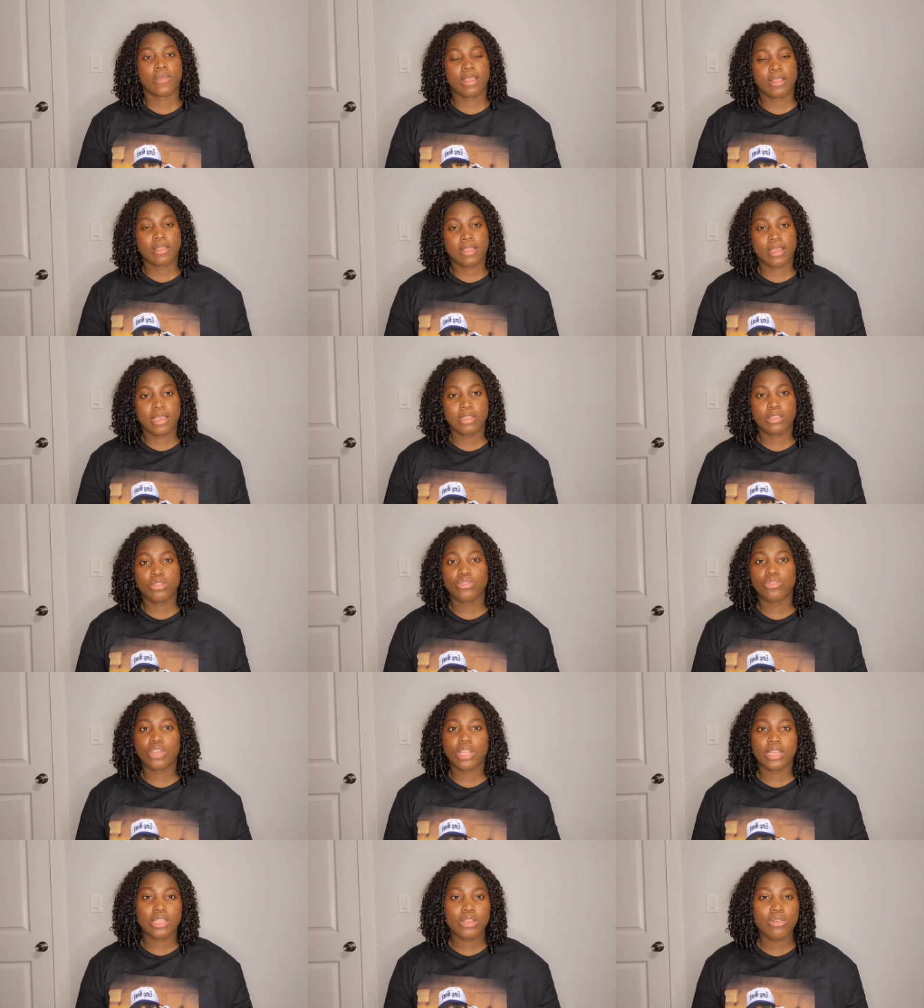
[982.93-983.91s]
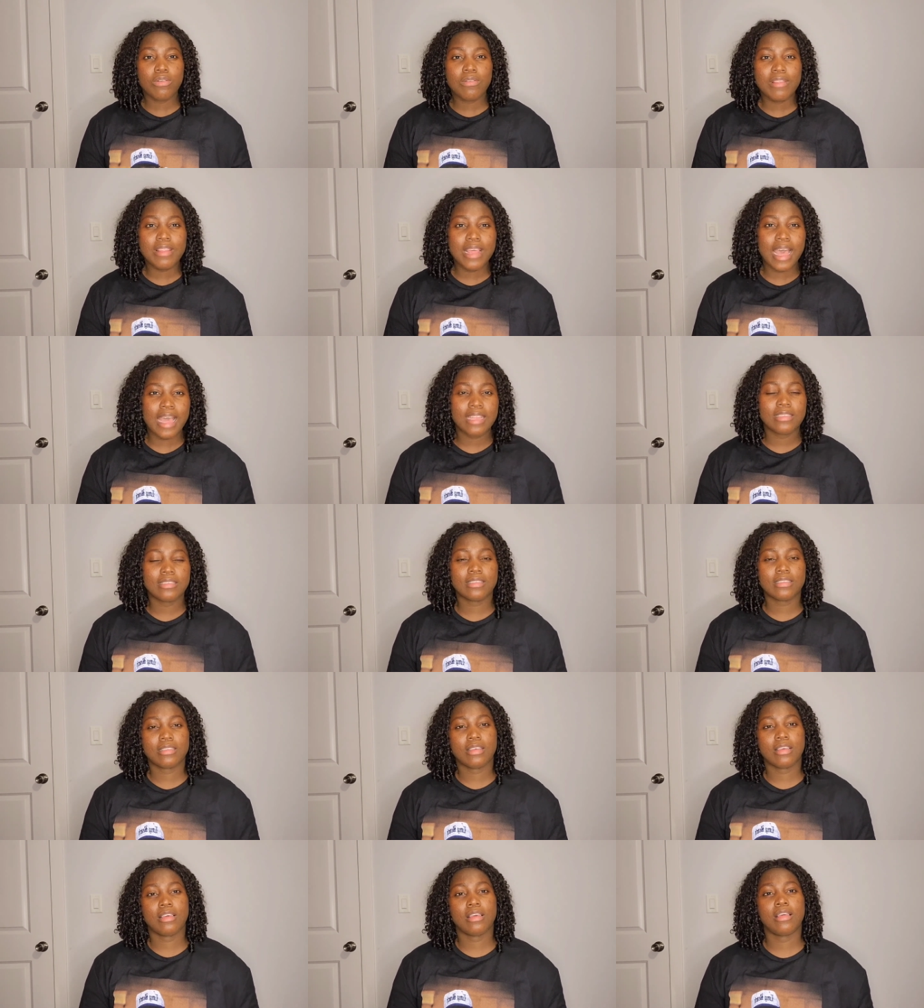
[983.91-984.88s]
Then you click on that.
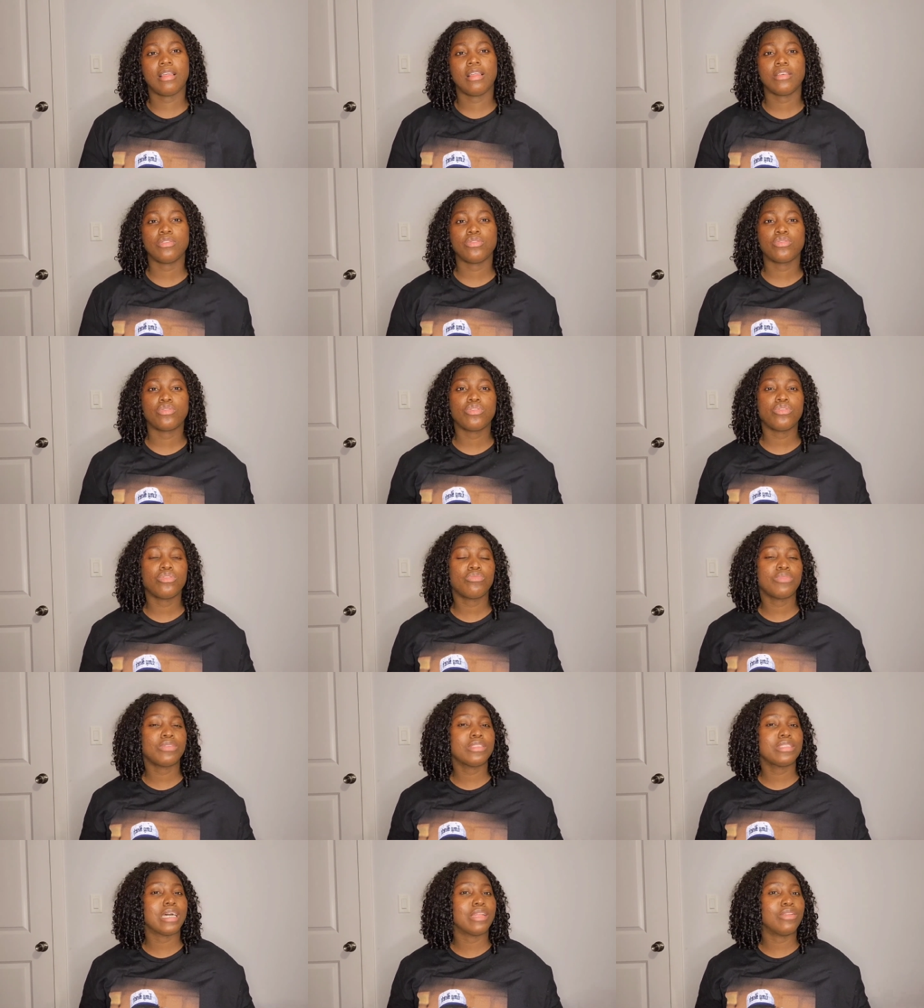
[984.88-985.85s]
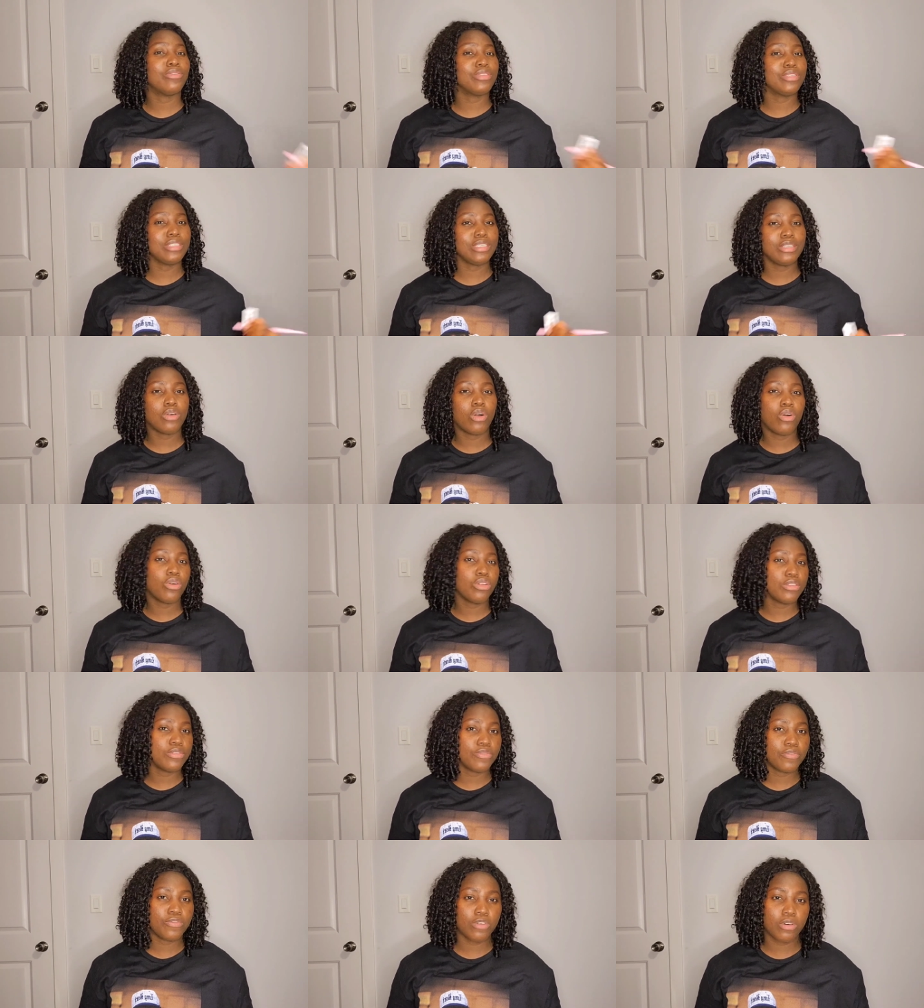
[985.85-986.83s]
You're going to be downloading all
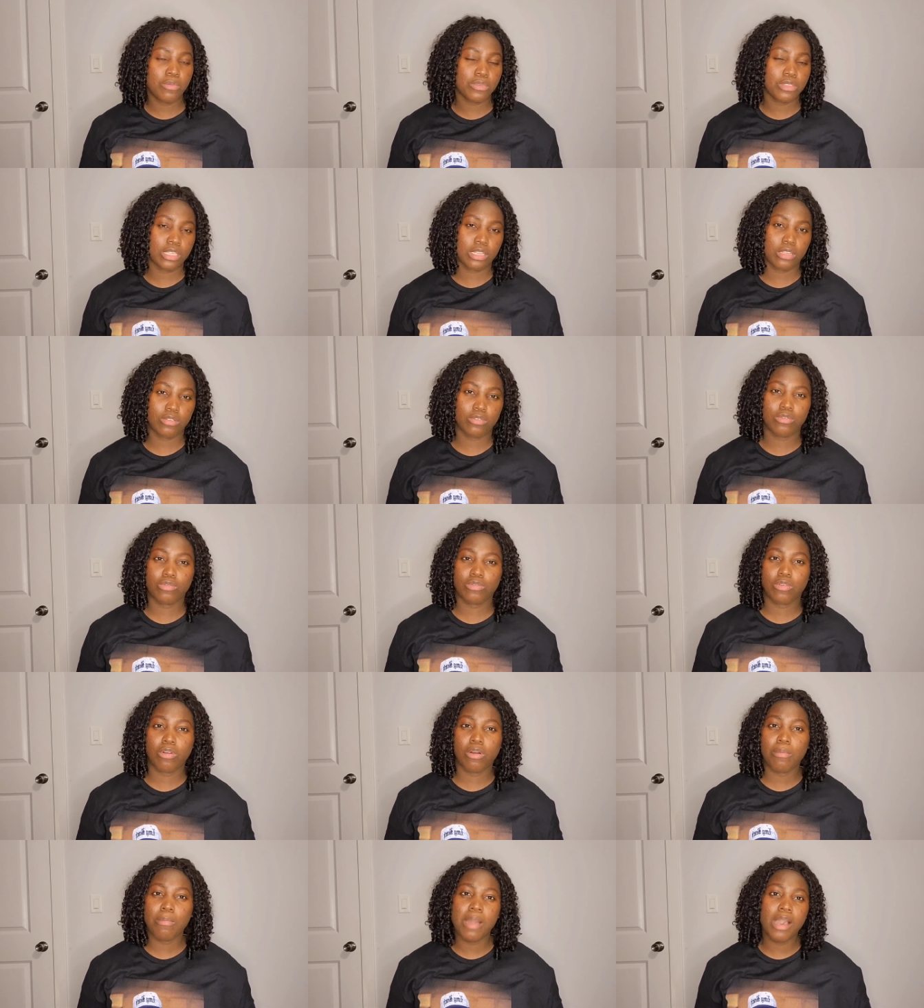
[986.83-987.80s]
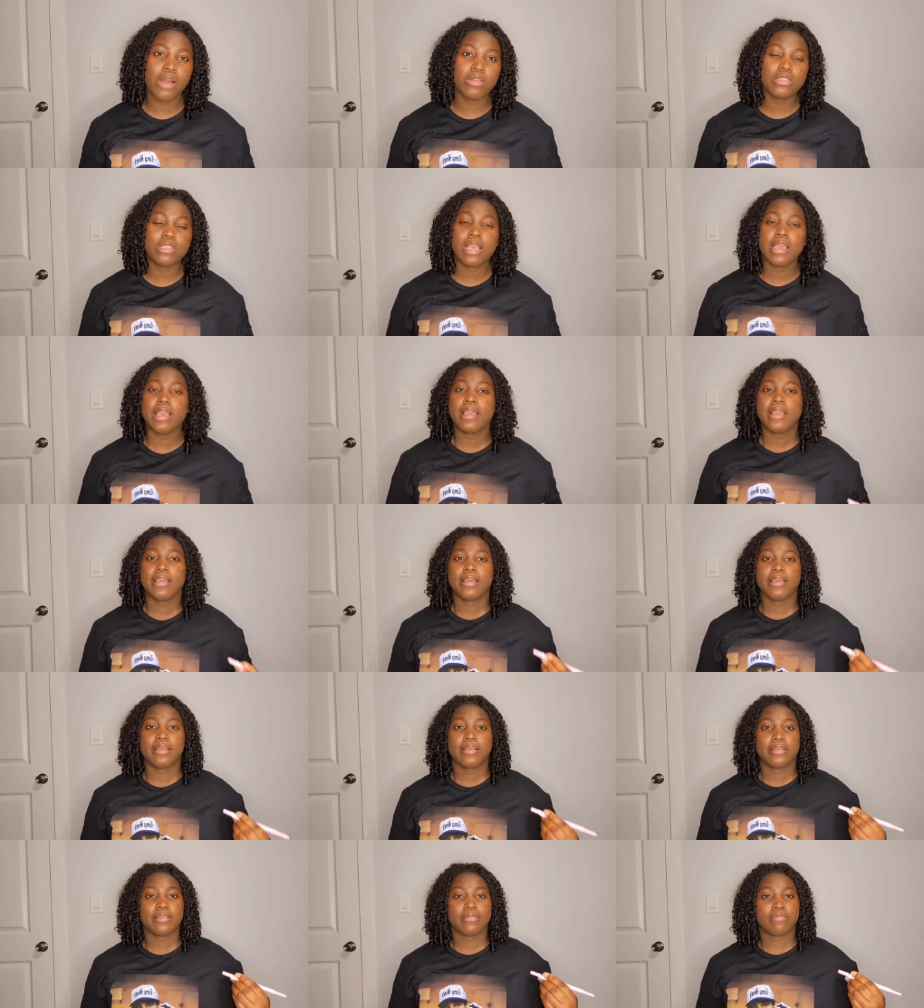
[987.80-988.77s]
the forms that are going to come out,
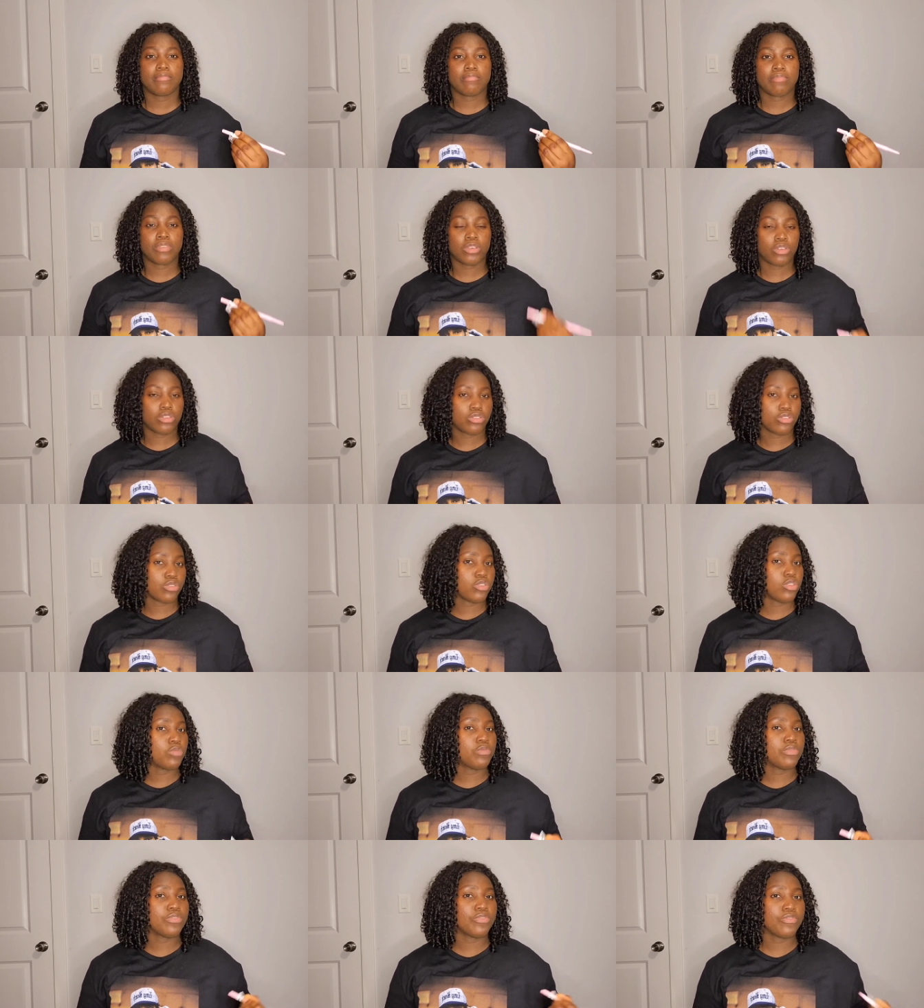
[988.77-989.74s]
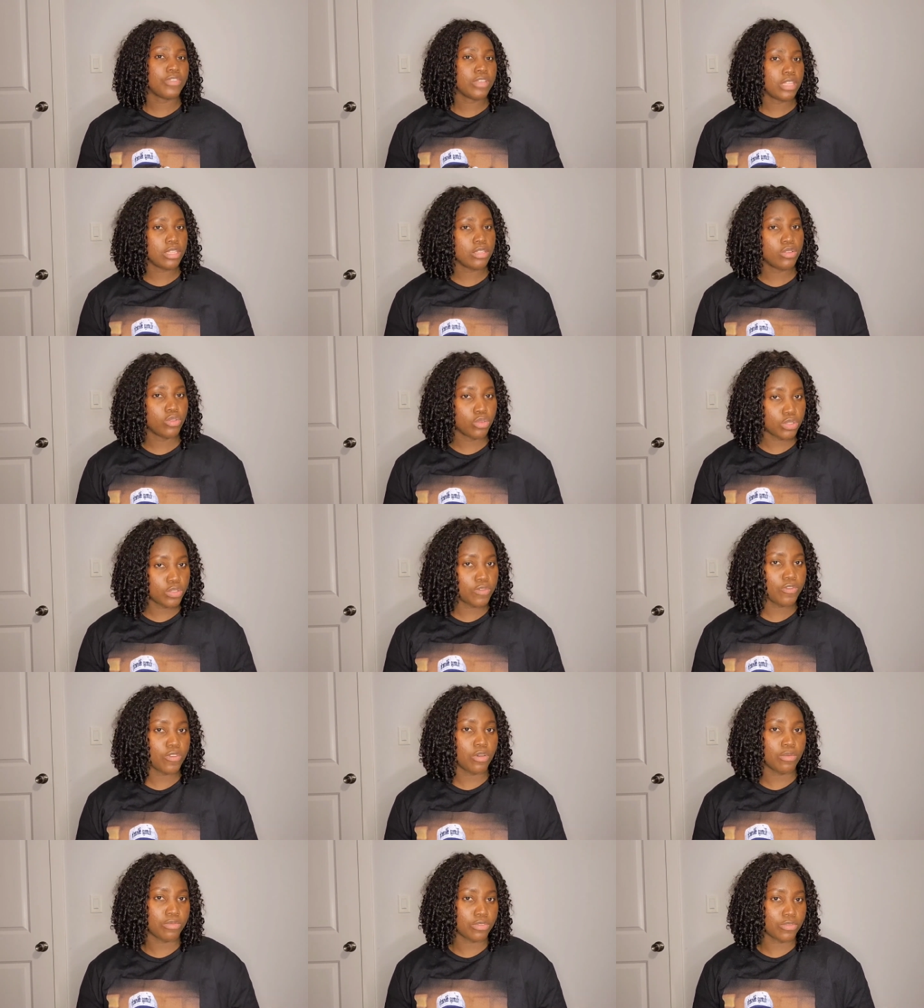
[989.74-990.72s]
because you're going to be filling those
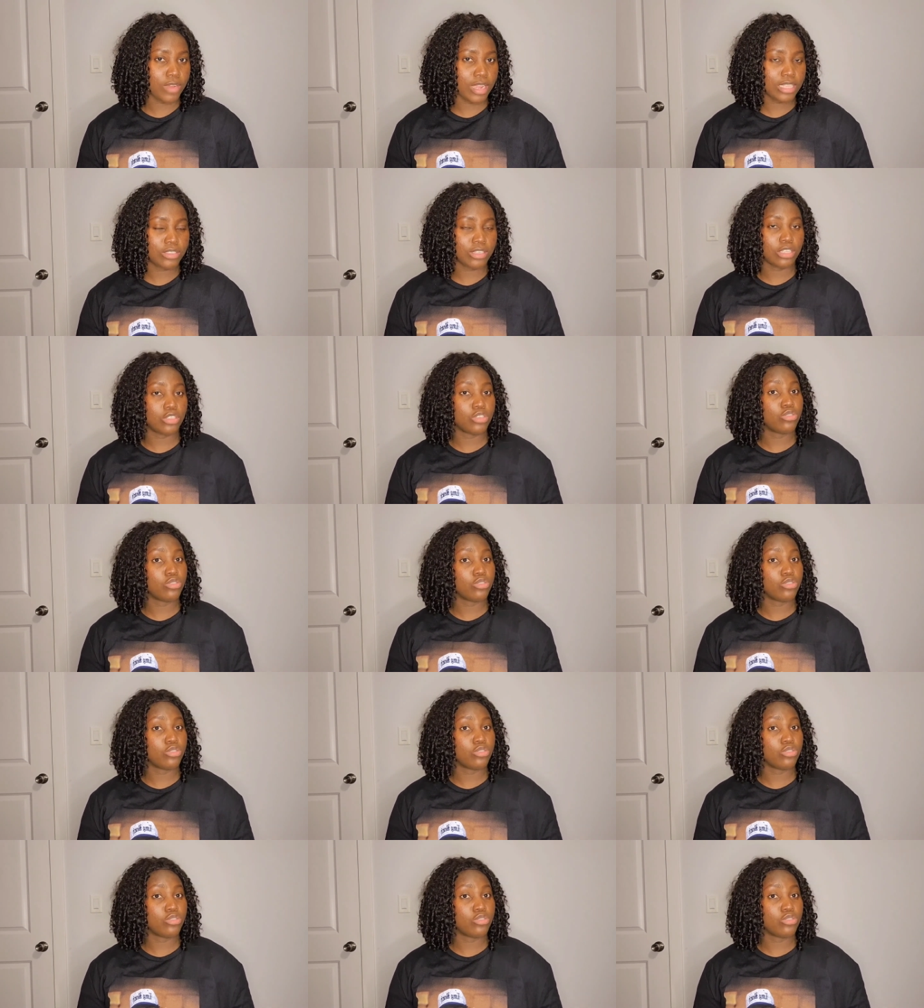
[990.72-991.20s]
forms, right?